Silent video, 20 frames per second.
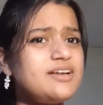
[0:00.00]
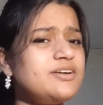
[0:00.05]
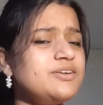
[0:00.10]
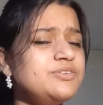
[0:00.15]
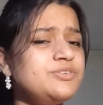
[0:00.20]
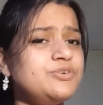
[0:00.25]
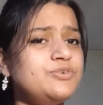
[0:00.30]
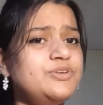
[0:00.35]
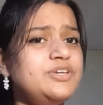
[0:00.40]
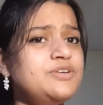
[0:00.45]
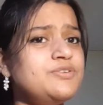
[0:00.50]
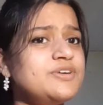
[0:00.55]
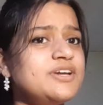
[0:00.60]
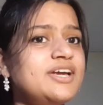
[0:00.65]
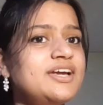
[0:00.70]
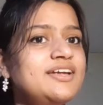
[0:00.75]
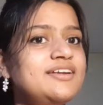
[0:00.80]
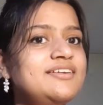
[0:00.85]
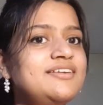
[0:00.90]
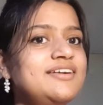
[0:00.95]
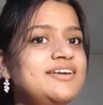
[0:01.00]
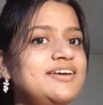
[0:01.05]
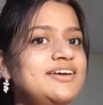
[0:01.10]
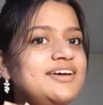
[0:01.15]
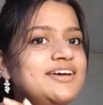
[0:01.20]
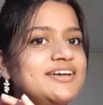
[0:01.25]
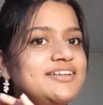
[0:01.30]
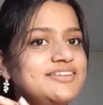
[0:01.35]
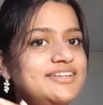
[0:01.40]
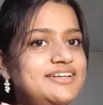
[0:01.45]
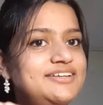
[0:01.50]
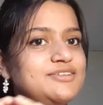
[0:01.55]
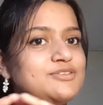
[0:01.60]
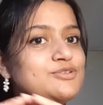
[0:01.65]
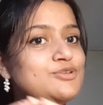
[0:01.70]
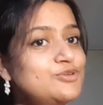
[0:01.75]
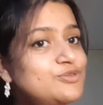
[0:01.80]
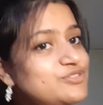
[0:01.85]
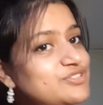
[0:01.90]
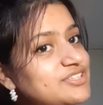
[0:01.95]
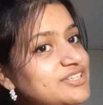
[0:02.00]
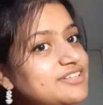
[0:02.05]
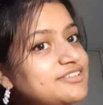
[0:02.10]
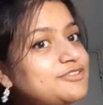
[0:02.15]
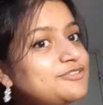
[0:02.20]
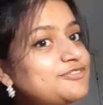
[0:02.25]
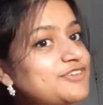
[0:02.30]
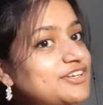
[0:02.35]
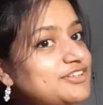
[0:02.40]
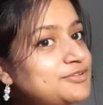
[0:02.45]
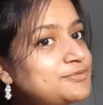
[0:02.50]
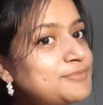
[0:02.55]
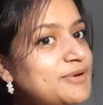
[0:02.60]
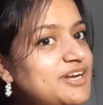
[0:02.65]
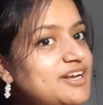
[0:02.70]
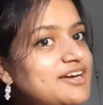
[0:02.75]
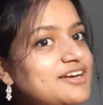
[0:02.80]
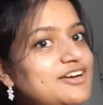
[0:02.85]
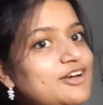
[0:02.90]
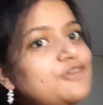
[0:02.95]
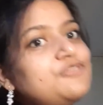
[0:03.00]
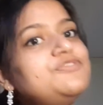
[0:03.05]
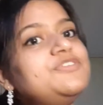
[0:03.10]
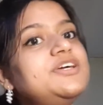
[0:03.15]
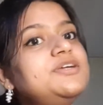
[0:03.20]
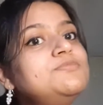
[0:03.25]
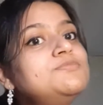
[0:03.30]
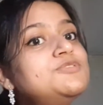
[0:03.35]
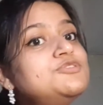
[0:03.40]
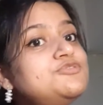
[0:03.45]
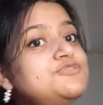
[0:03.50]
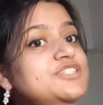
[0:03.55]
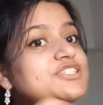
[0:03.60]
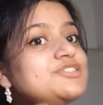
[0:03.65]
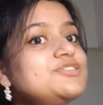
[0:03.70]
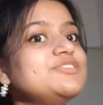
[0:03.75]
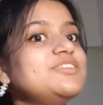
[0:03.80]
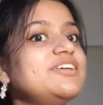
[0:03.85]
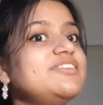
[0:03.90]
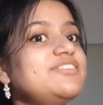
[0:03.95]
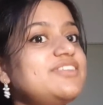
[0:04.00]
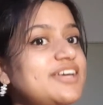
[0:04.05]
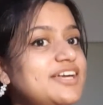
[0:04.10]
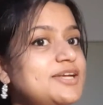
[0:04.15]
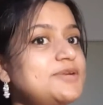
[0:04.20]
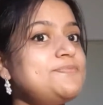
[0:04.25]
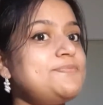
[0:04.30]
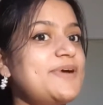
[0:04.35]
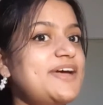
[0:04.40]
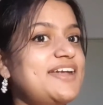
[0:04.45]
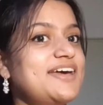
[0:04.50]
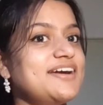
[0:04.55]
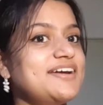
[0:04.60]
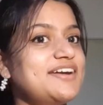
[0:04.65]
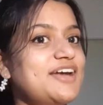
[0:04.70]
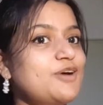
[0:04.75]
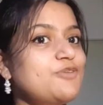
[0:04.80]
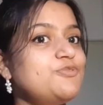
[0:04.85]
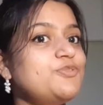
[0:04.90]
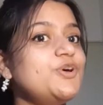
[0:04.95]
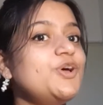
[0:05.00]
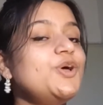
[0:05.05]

So you can then close this first paragraph, then moving to the second paragraph,